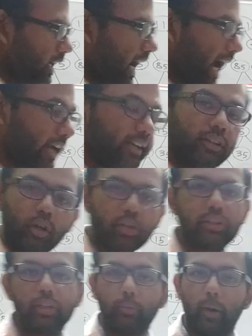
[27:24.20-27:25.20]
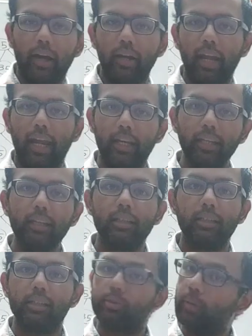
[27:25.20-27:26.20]
I did not require any
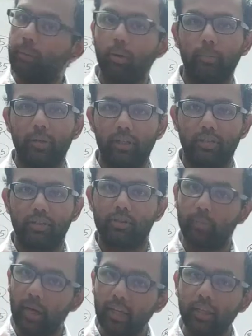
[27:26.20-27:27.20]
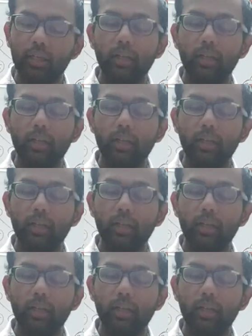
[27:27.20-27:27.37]
swap operations. Why?